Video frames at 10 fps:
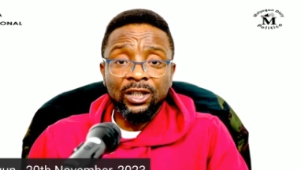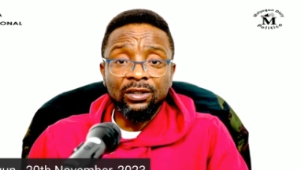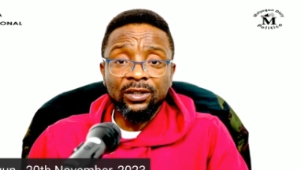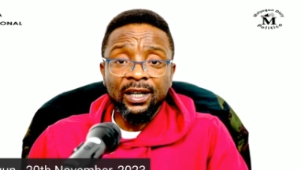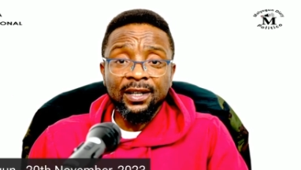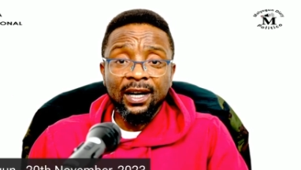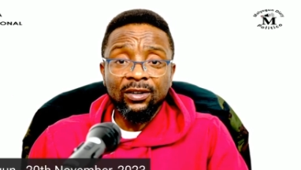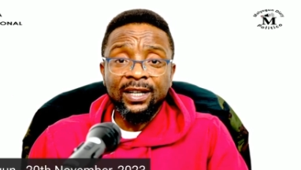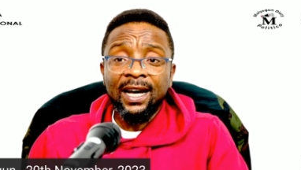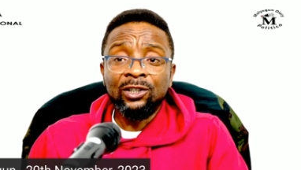So you get now.
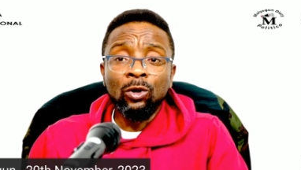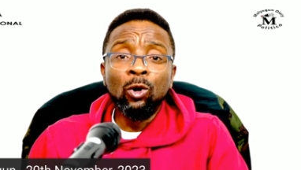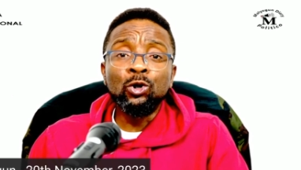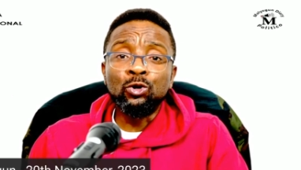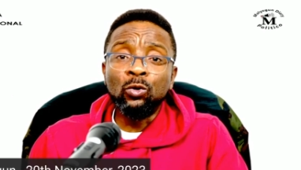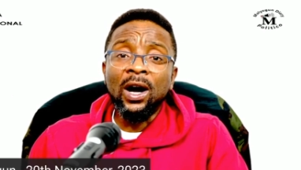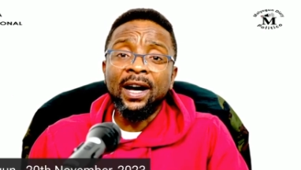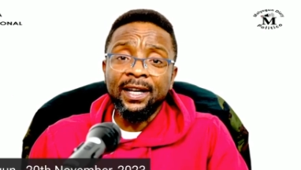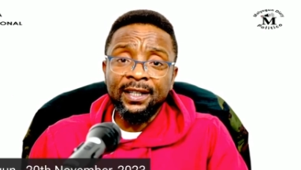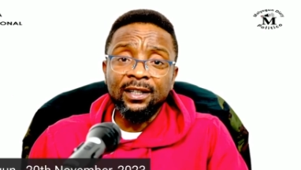There are those who are,
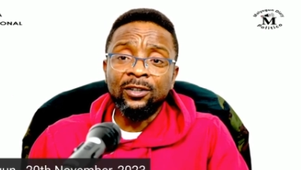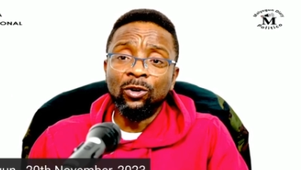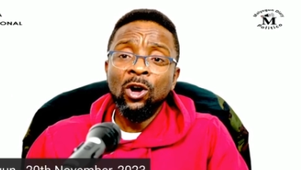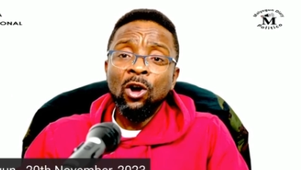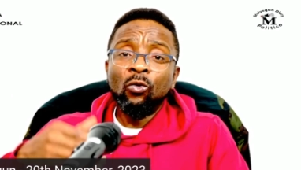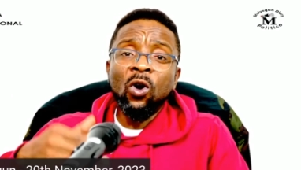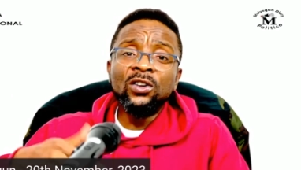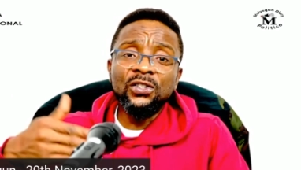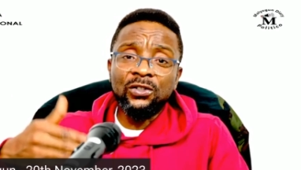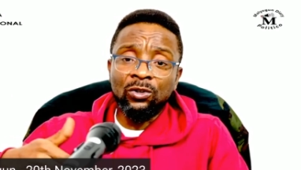you know,
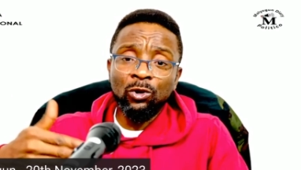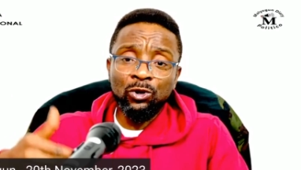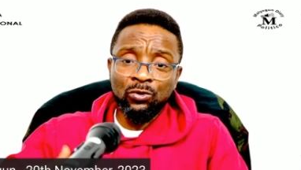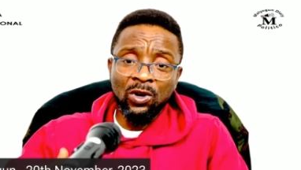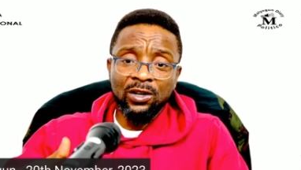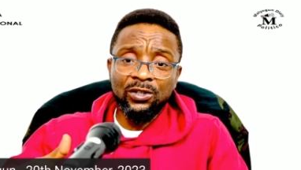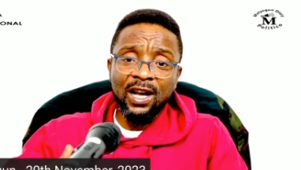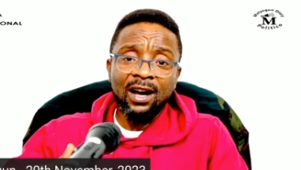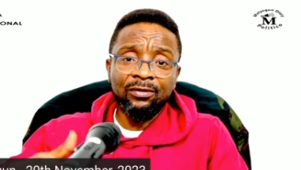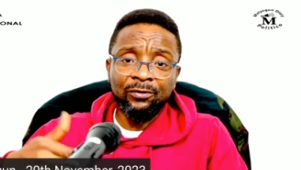once those ones
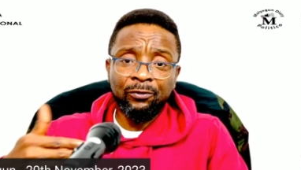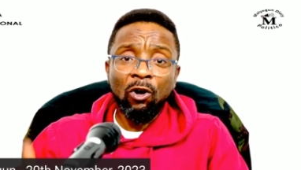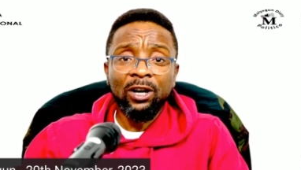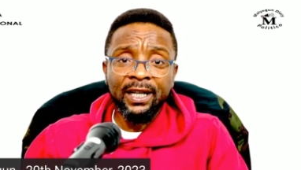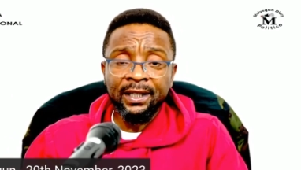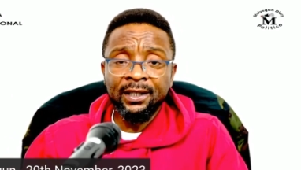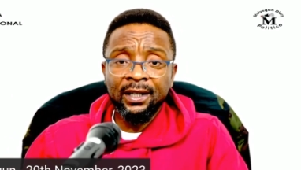are falling,